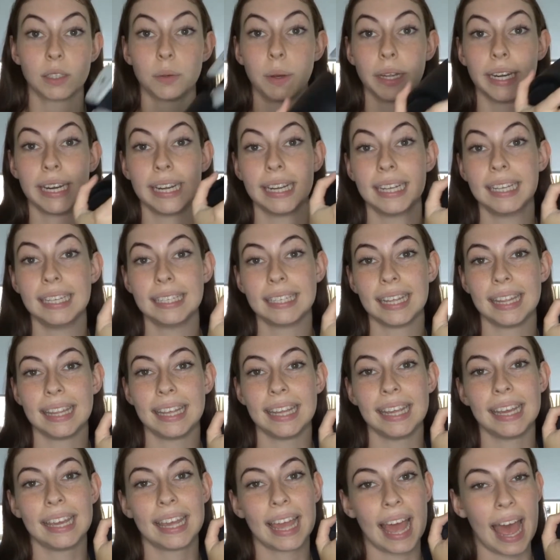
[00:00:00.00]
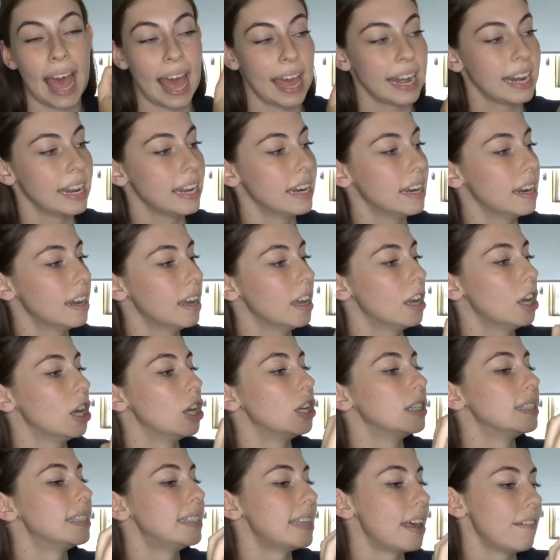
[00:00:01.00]
one is the Canon
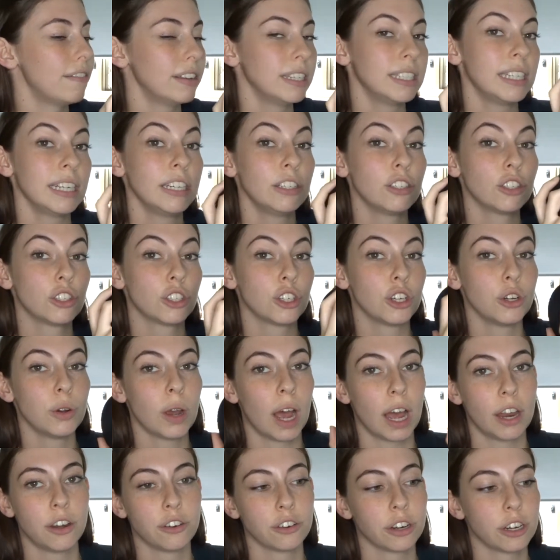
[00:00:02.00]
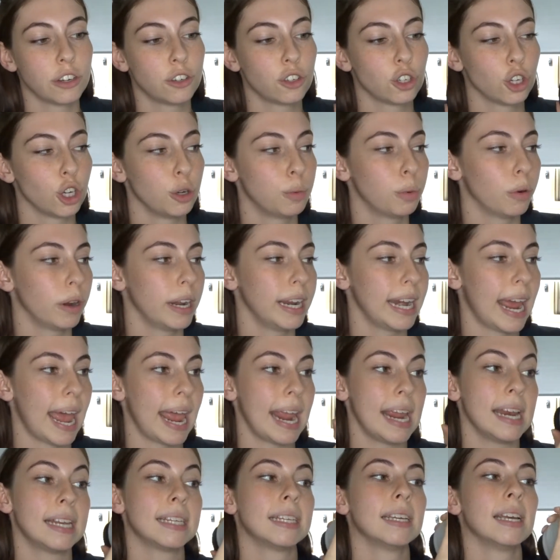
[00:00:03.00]
70-200
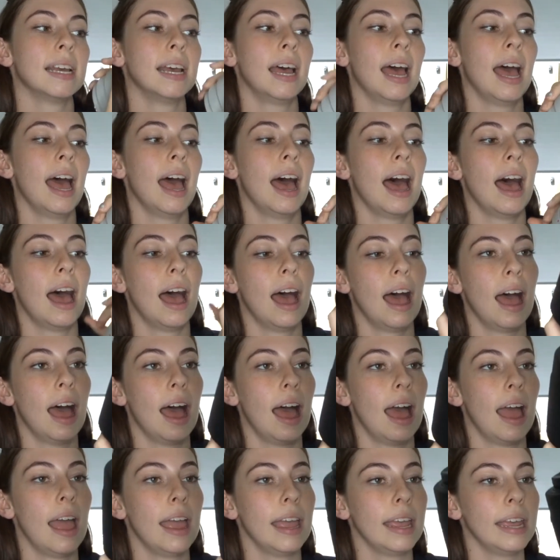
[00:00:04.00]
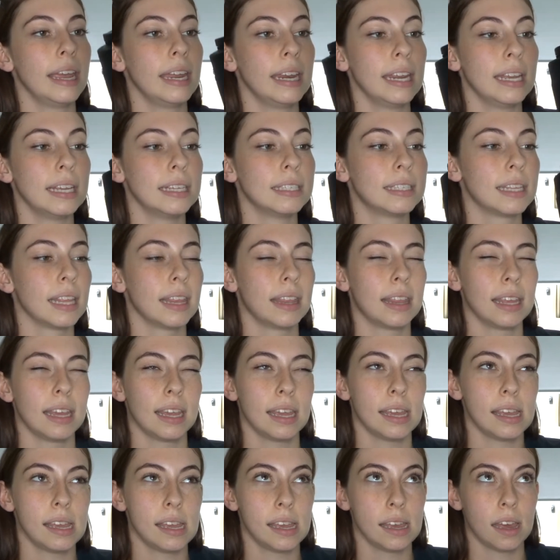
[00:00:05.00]
2.8. It is
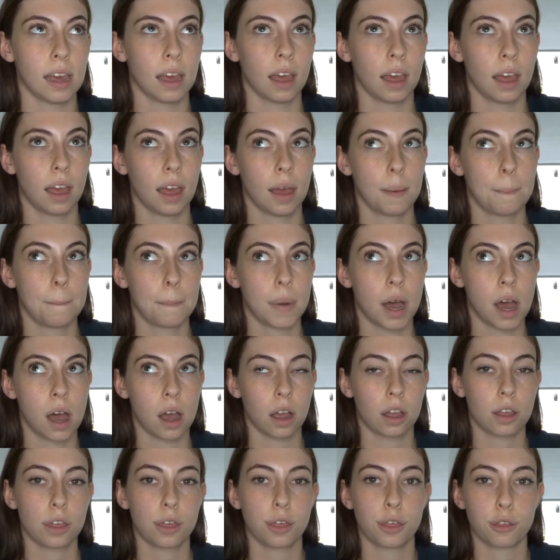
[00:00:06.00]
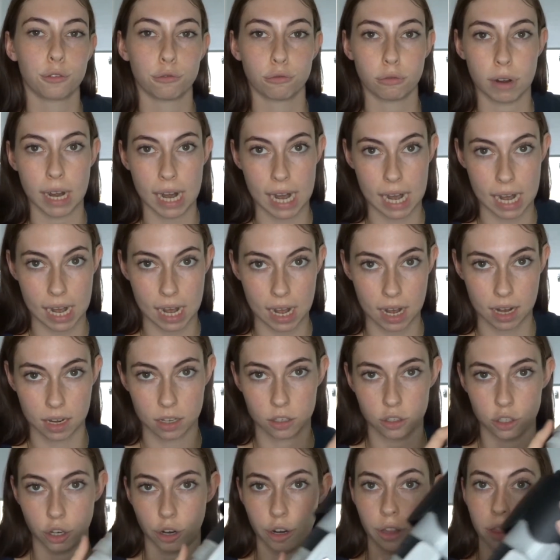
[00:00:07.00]
the Mark III,
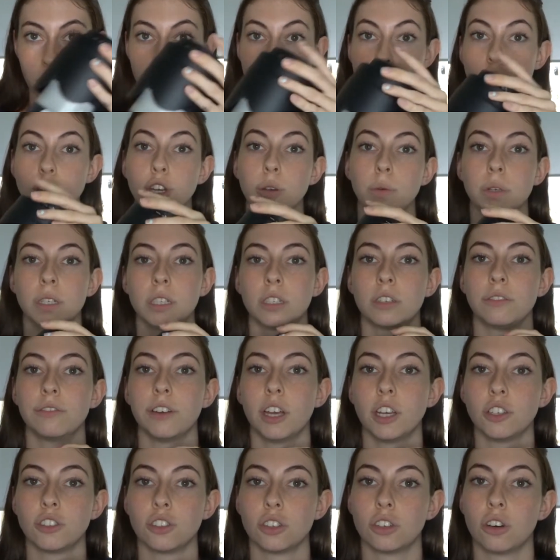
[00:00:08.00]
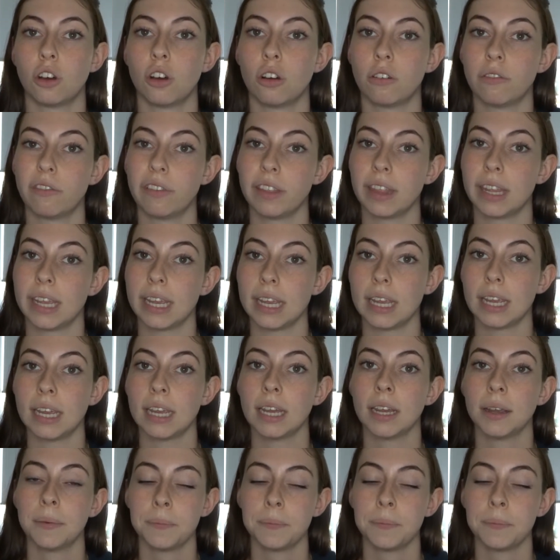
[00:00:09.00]
so the newest version of the